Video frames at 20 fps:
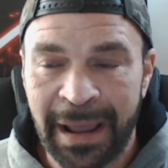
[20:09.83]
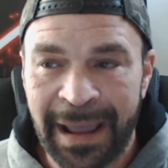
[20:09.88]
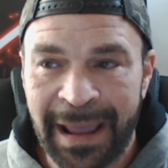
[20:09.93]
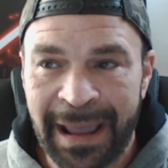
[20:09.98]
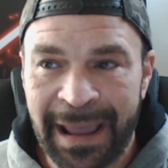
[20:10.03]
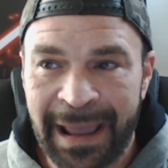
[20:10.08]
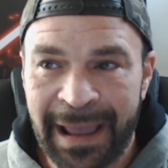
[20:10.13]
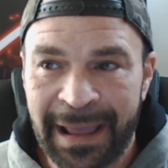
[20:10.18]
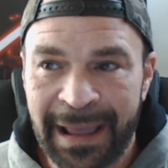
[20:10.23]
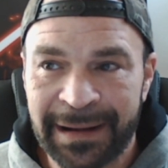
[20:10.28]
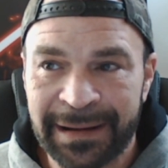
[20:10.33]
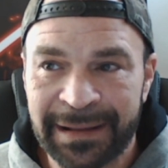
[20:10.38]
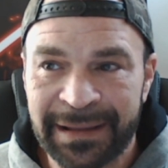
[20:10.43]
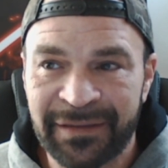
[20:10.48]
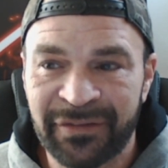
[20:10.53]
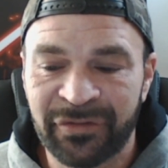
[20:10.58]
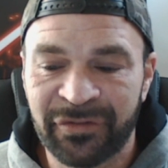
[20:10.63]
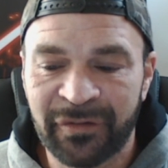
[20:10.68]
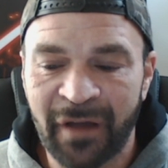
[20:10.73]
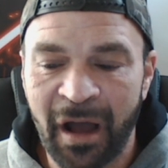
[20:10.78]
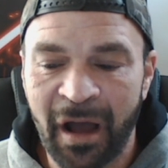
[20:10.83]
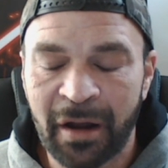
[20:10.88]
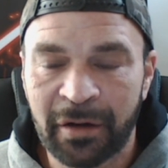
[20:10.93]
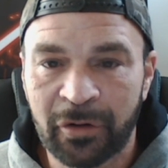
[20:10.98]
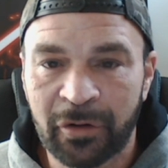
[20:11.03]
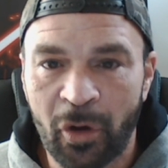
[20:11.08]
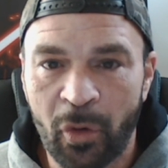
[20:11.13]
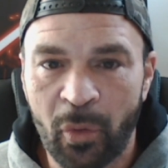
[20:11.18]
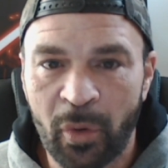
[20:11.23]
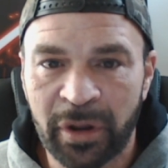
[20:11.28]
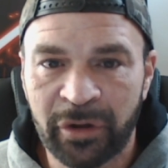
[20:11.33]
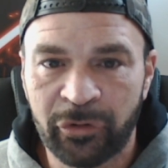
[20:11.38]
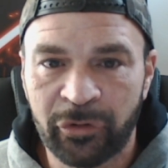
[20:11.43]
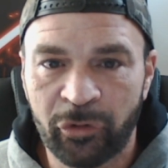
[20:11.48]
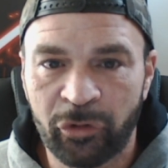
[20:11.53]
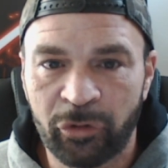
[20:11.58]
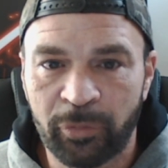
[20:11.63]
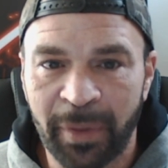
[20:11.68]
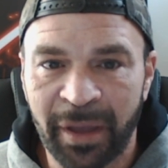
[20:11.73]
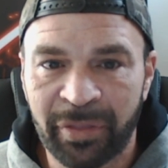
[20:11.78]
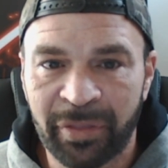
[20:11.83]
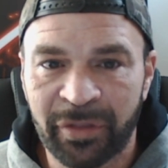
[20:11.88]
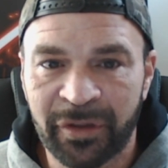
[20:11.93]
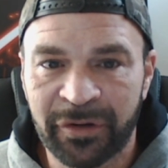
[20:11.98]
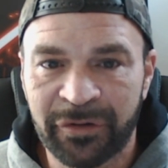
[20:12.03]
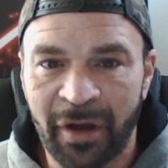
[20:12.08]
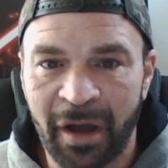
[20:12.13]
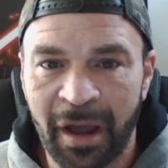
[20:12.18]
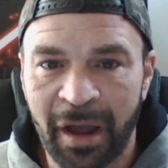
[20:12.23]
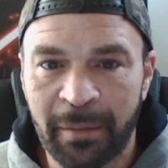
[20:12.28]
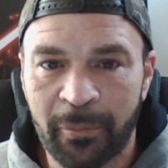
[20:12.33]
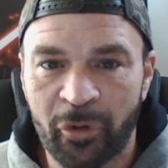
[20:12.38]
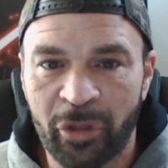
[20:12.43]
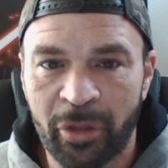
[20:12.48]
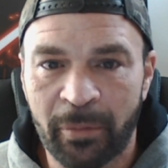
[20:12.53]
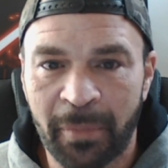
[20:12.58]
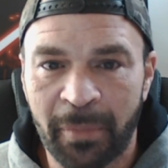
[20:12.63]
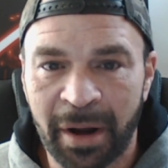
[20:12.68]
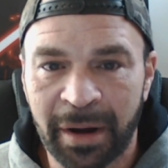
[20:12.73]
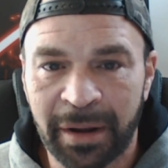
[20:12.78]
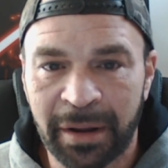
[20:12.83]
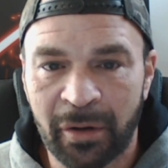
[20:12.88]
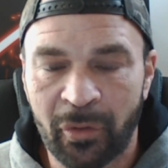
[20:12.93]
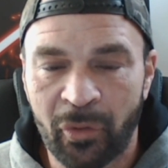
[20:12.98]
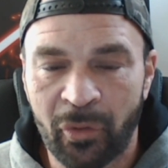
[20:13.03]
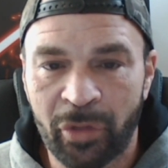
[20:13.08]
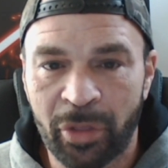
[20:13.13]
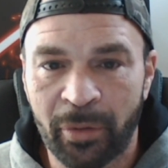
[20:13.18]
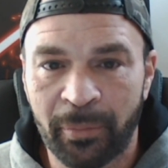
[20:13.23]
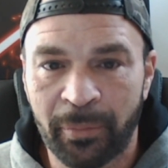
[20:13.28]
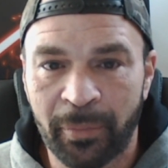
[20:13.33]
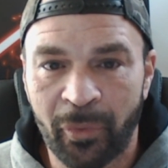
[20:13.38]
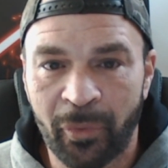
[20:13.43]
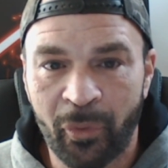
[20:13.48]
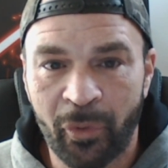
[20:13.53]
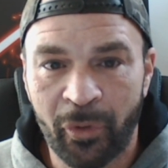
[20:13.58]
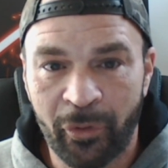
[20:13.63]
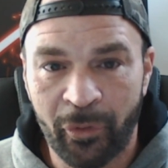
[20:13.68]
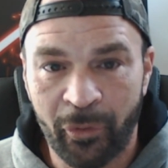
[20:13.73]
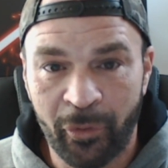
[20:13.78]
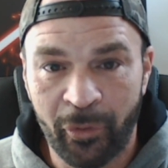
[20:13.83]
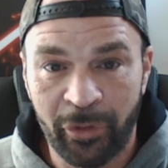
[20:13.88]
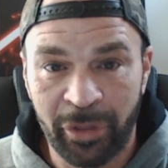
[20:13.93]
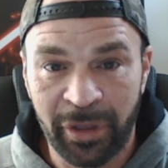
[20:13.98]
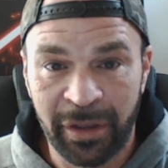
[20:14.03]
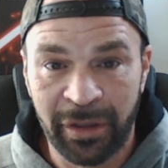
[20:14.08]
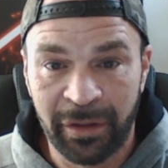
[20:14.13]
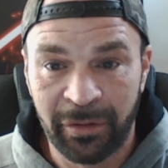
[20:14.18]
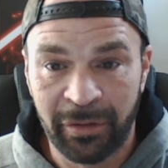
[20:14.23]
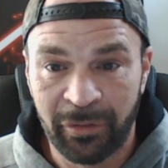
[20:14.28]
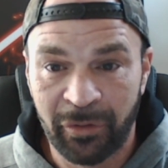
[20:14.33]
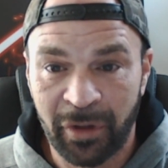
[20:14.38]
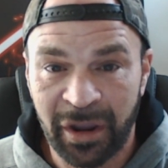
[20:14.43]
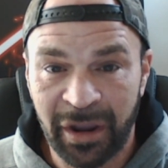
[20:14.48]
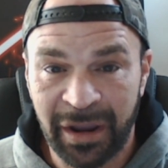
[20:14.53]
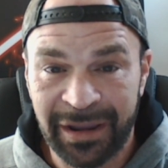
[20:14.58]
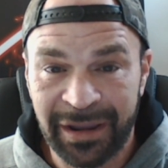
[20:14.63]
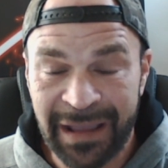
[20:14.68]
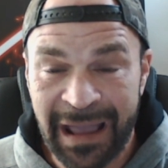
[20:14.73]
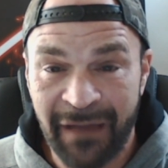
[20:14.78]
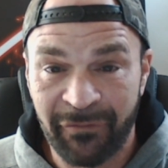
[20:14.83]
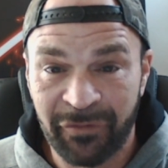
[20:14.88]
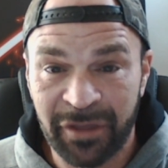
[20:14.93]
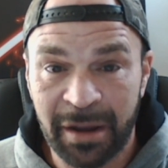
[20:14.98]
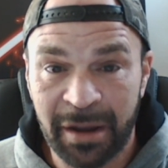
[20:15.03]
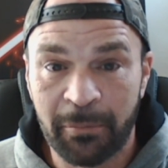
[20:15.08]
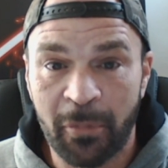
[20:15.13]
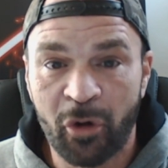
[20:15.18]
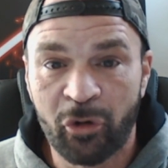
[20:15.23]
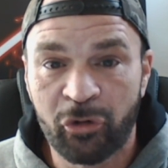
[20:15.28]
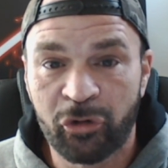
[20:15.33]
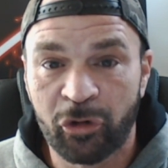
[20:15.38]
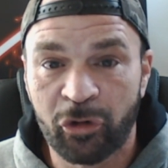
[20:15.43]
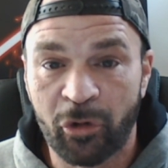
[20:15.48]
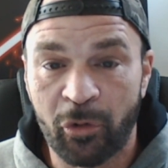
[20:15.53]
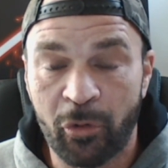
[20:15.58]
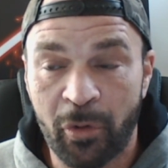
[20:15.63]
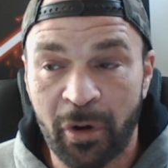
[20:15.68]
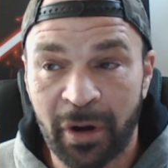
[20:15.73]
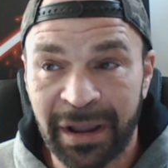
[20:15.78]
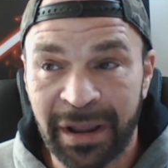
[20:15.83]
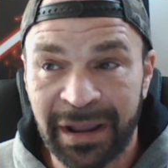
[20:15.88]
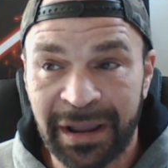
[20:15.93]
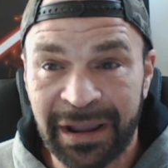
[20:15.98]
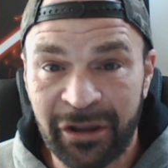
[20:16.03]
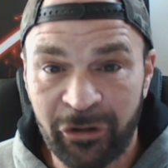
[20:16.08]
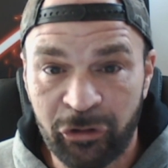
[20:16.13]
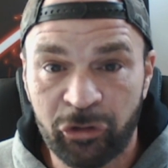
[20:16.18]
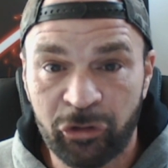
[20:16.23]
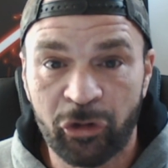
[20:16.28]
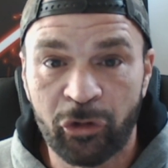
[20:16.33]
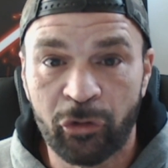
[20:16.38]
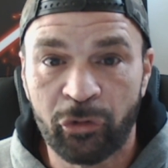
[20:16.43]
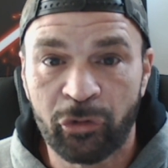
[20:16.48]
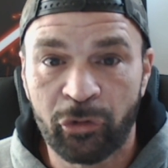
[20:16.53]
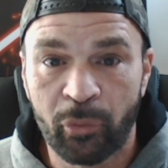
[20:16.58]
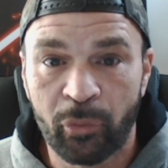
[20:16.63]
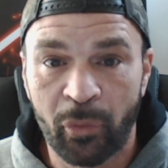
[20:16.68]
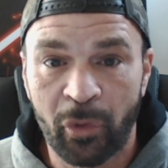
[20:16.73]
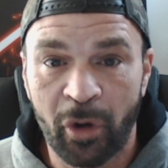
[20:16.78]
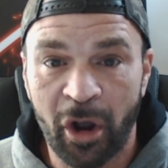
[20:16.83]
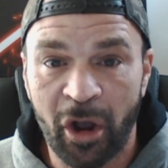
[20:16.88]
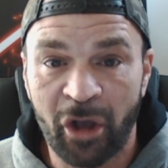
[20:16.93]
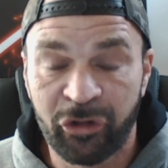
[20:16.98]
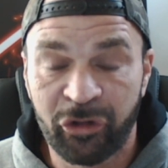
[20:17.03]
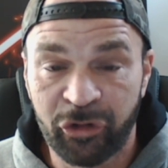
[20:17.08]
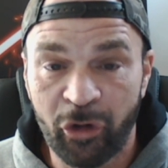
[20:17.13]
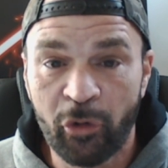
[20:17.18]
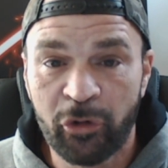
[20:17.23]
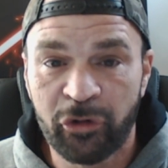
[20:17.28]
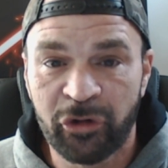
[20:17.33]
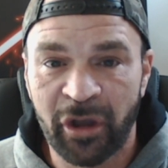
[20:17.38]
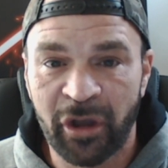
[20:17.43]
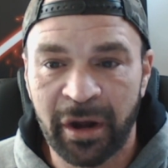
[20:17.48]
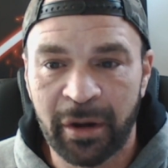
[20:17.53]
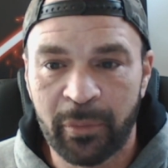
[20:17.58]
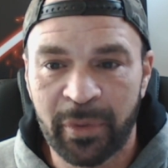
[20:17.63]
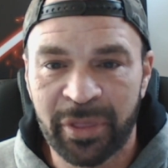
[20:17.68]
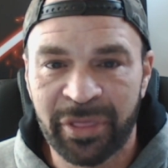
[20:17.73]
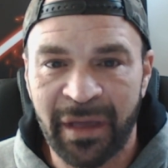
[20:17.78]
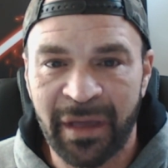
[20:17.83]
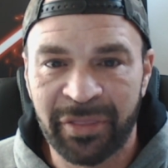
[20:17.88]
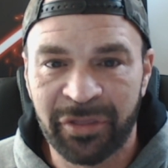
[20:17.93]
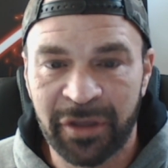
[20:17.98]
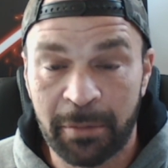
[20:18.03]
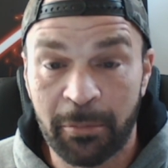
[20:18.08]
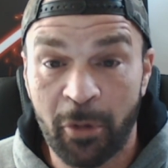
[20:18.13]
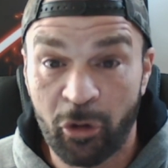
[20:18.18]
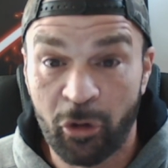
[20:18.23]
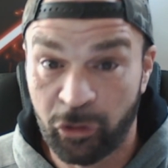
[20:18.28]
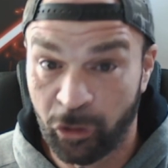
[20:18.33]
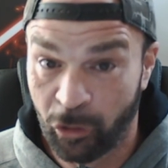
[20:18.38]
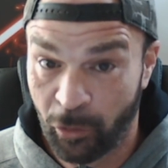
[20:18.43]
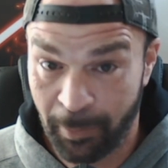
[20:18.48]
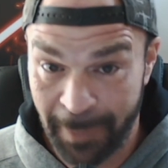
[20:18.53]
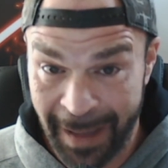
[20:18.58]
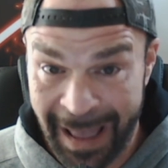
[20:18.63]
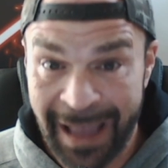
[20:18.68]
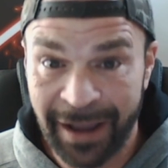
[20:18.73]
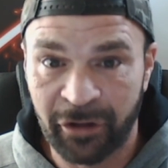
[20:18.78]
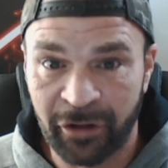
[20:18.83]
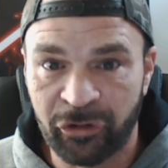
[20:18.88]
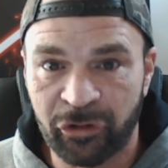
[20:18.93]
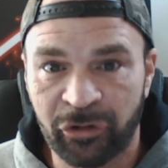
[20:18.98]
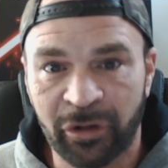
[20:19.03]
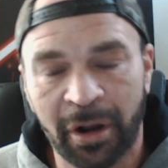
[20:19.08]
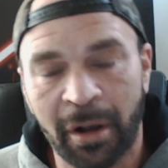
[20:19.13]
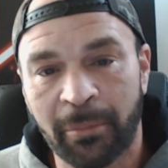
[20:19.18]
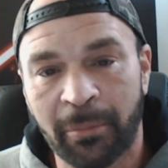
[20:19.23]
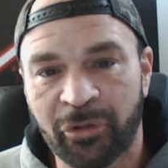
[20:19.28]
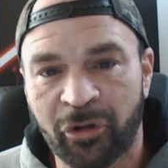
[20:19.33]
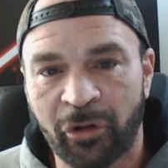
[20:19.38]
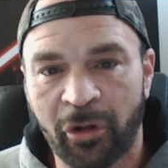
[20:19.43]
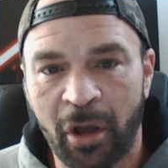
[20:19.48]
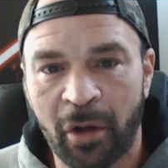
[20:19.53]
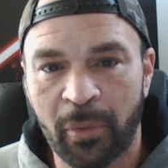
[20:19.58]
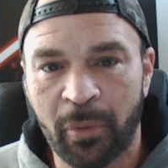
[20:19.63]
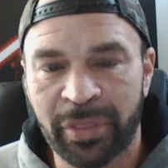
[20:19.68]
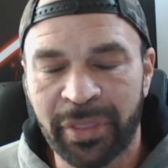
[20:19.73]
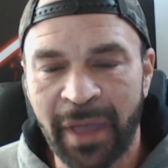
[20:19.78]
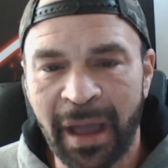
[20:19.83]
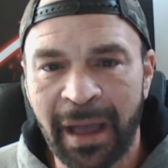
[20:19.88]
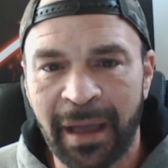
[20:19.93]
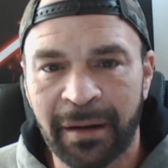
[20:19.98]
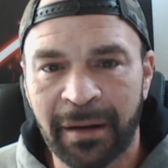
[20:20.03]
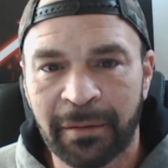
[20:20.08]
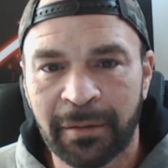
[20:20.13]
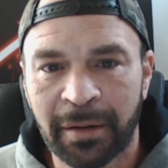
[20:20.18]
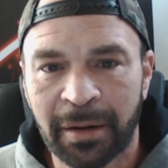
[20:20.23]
and he's not going to spend the time or the money or the have the emotional issues associated with that, the emotional baggage that comes along with that,